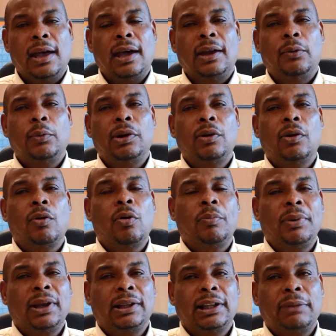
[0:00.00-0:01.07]
and we're
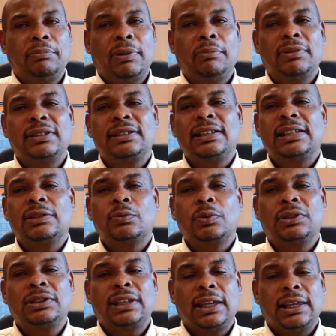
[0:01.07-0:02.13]
hoping that member states
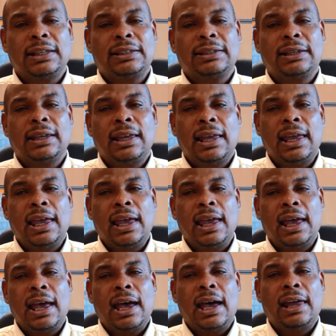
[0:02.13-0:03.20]
would take it
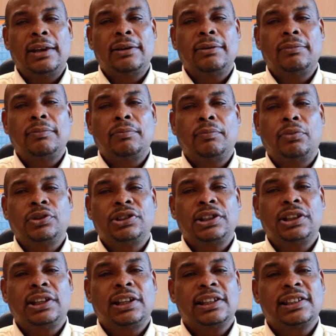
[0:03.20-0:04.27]
and put in
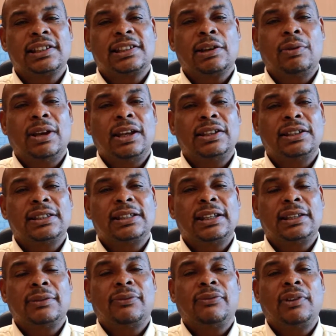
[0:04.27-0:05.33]
the necessary
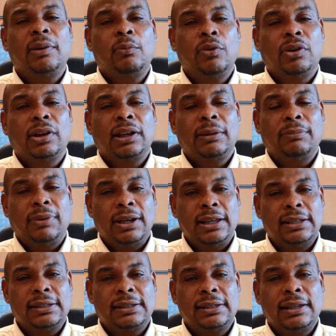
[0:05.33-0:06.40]
legislative framework in
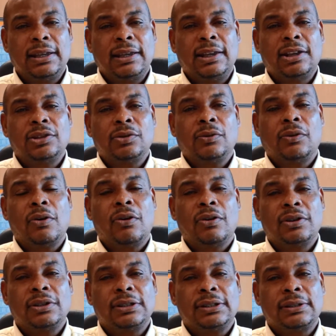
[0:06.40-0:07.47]
place to
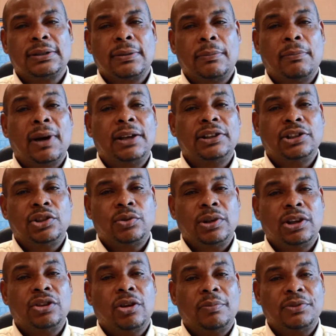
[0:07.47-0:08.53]
cause mandatory
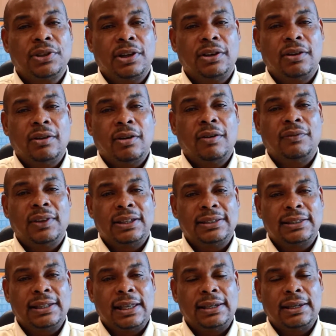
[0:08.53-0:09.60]
adoption of that
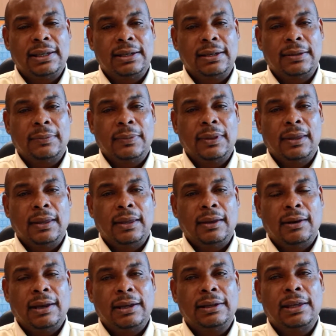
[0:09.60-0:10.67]
standard.
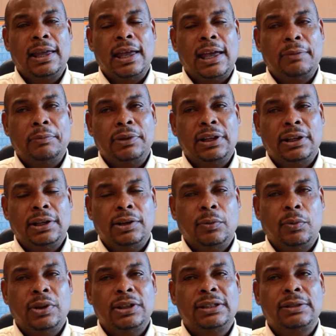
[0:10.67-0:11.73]
Right? In other
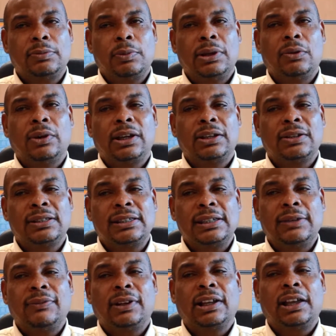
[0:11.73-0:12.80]
words, we're looking to see
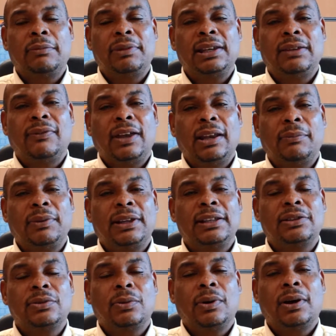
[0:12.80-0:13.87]
if it can be developed
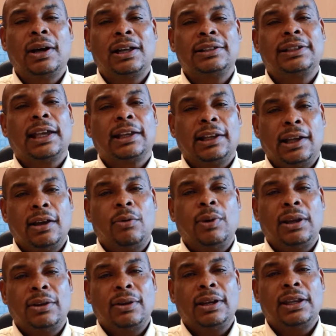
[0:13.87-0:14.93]
into a technical
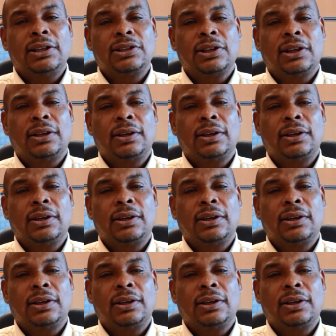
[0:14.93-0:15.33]
regulation.